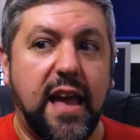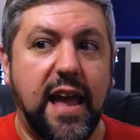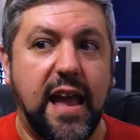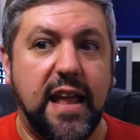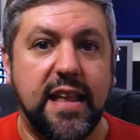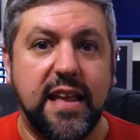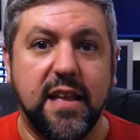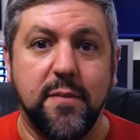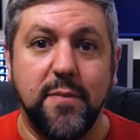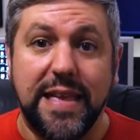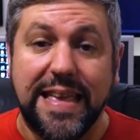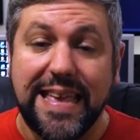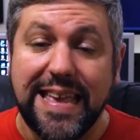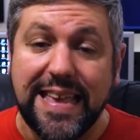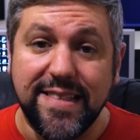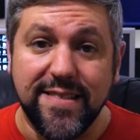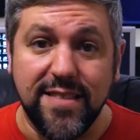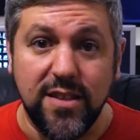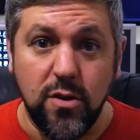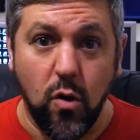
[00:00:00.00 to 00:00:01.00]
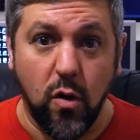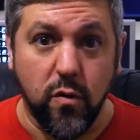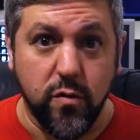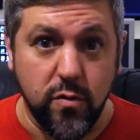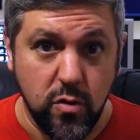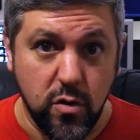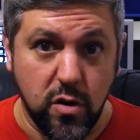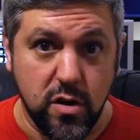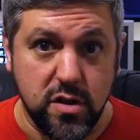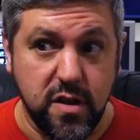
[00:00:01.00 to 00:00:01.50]
and it can be easily
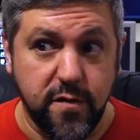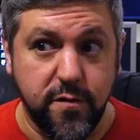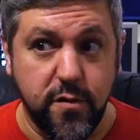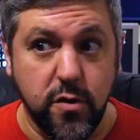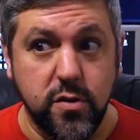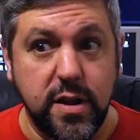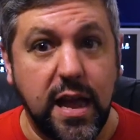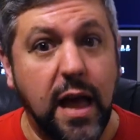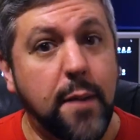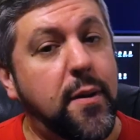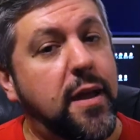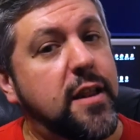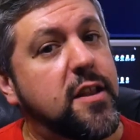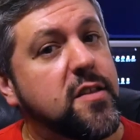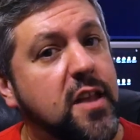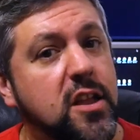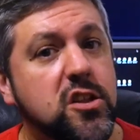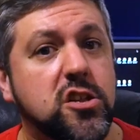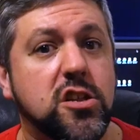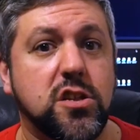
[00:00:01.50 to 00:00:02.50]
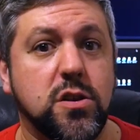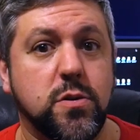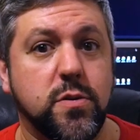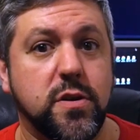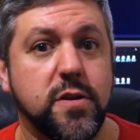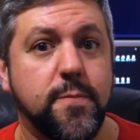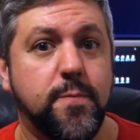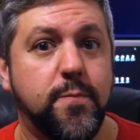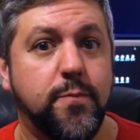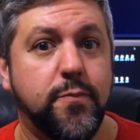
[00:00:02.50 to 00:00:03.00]
overlooked if you're not paying attention to it.